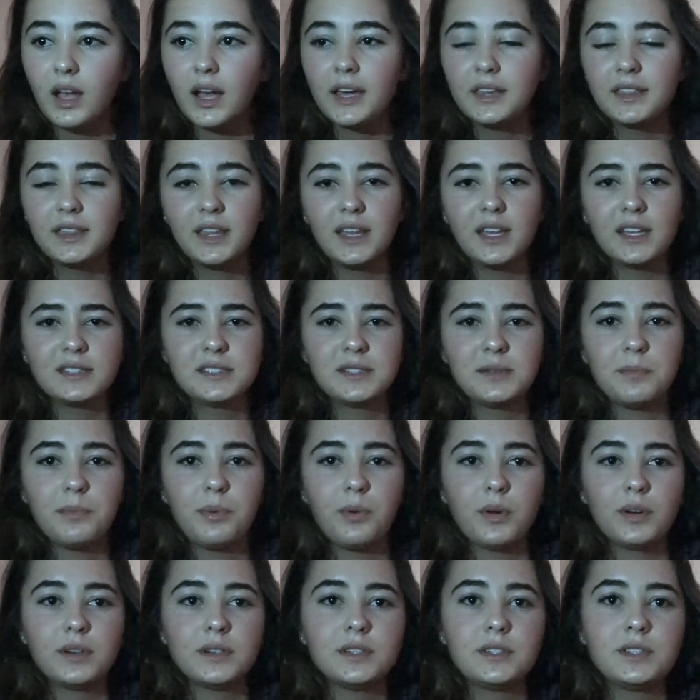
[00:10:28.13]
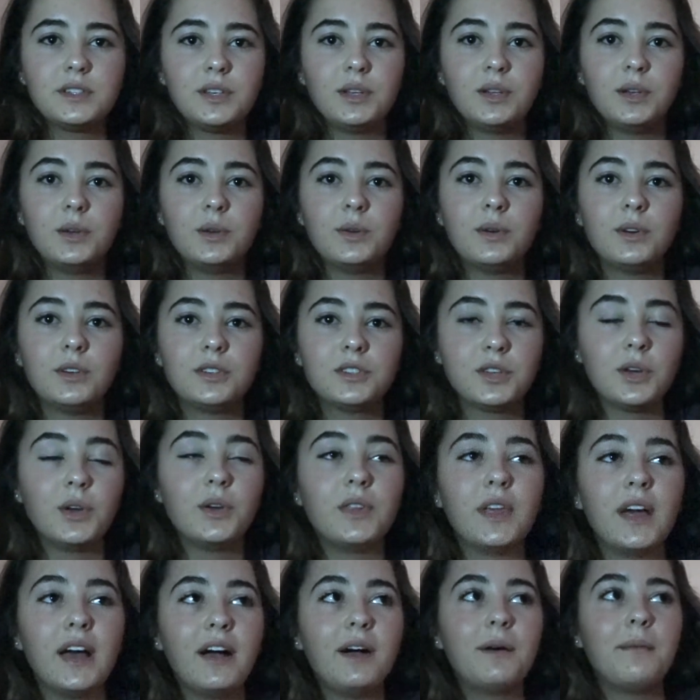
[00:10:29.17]
I think it's important to show
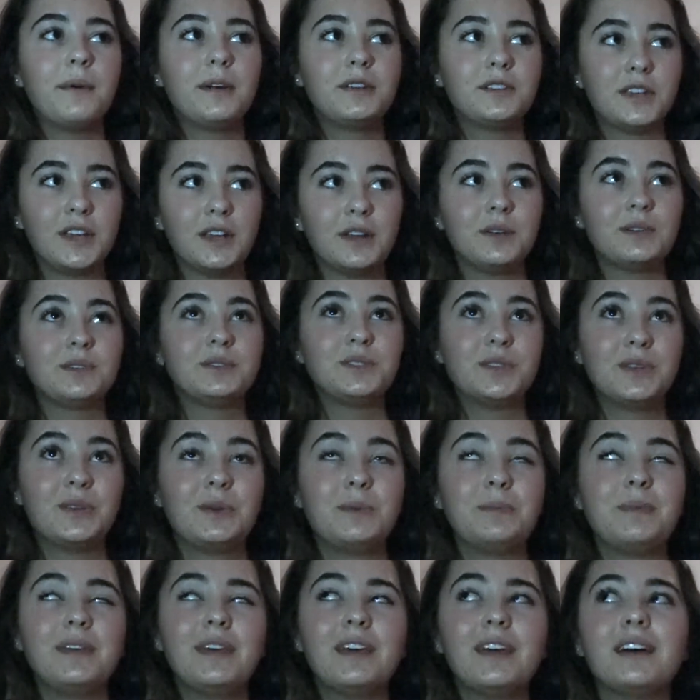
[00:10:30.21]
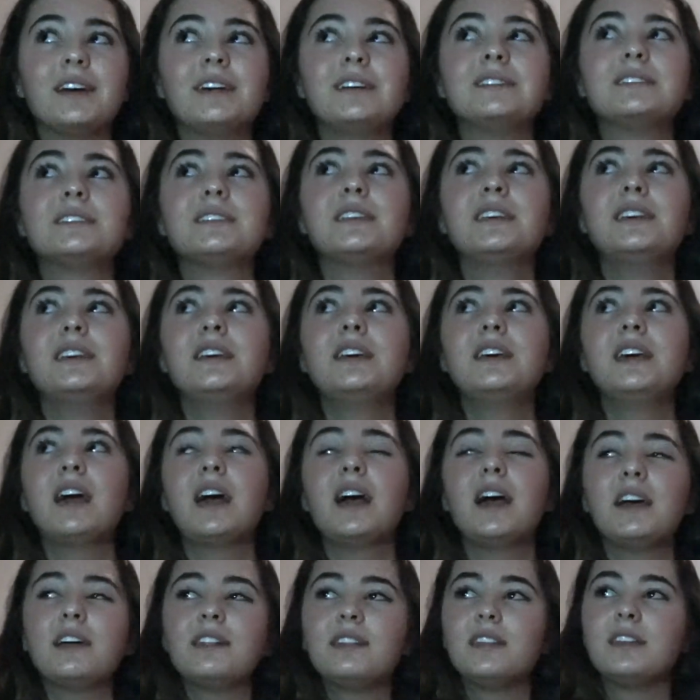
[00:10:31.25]
that on my channel too, because
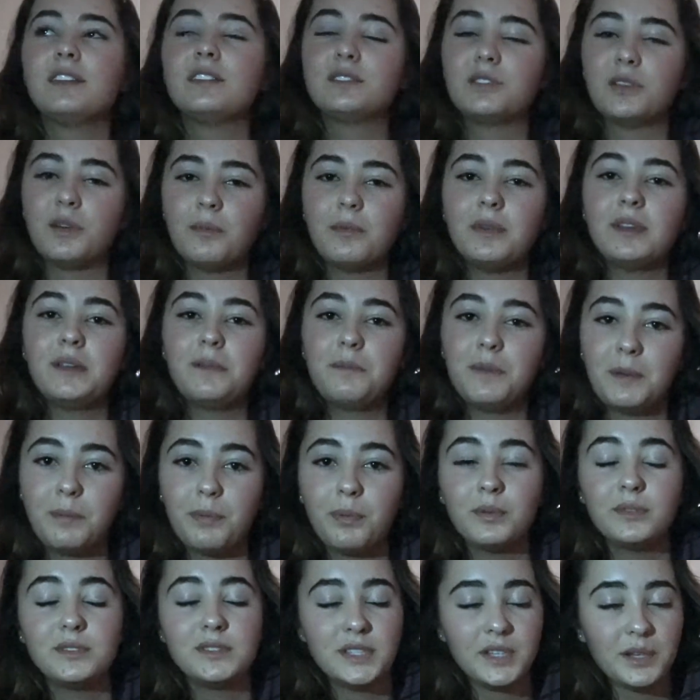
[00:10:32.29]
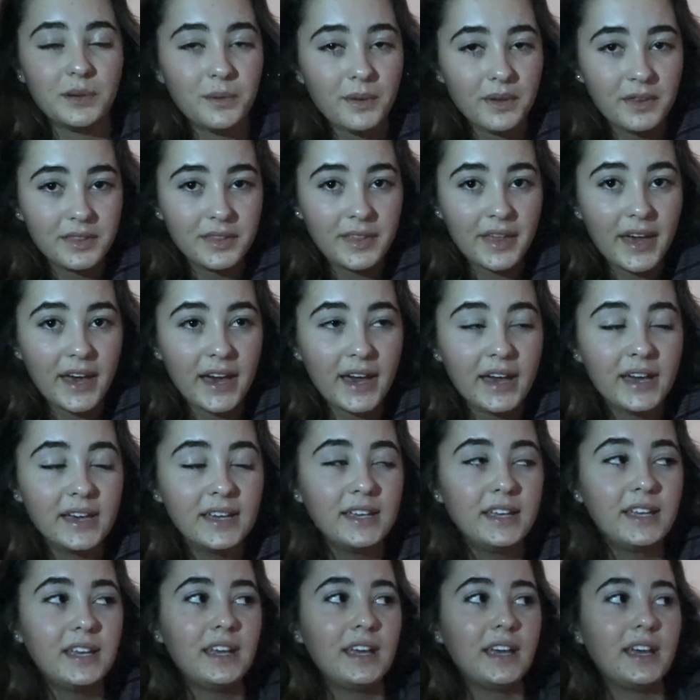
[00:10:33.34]
I think so many people deal with that,
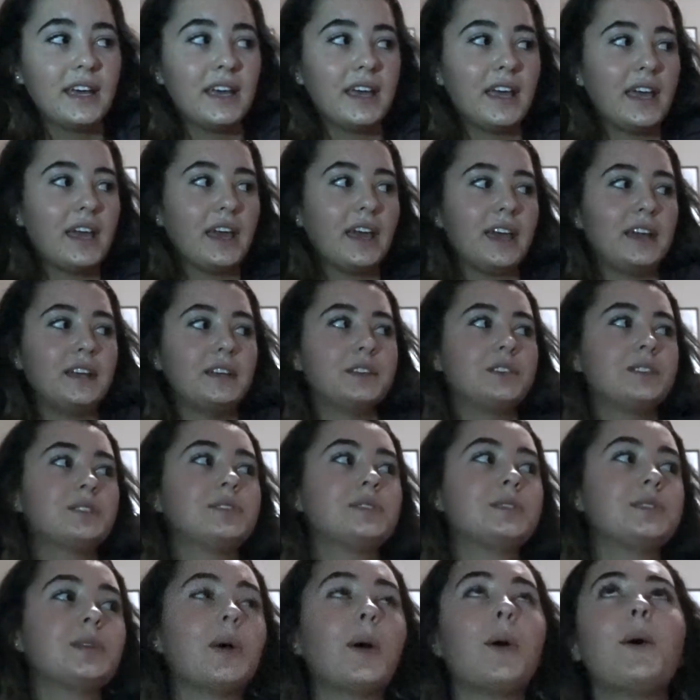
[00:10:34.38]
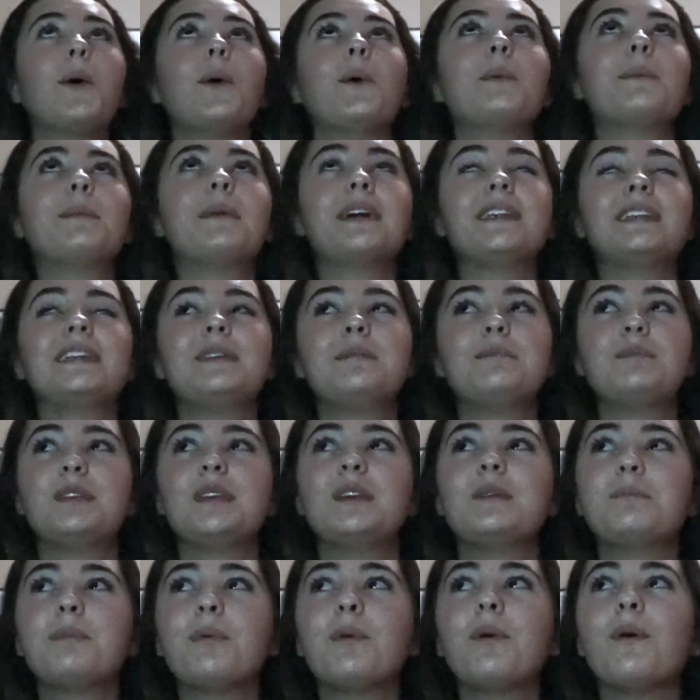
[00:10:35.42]
and so many
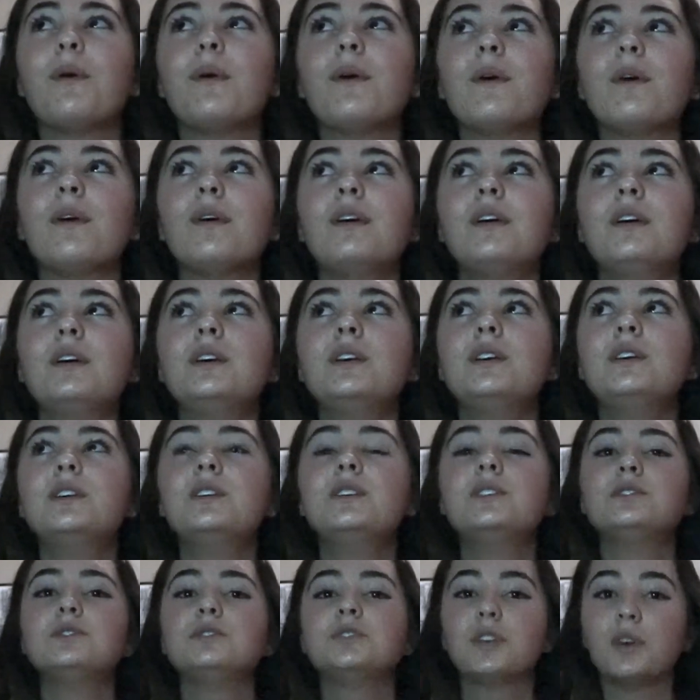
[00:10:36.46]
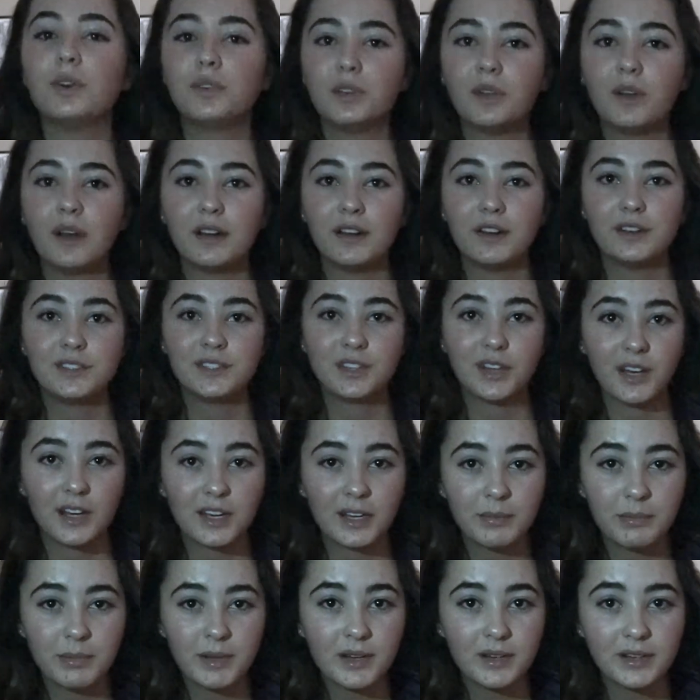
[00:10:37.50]
people don't know how to
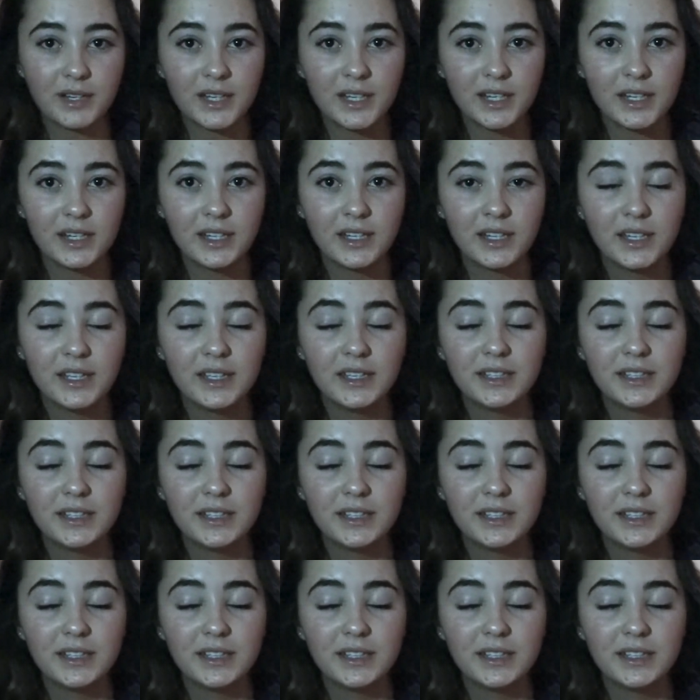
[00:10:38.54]
talk about it,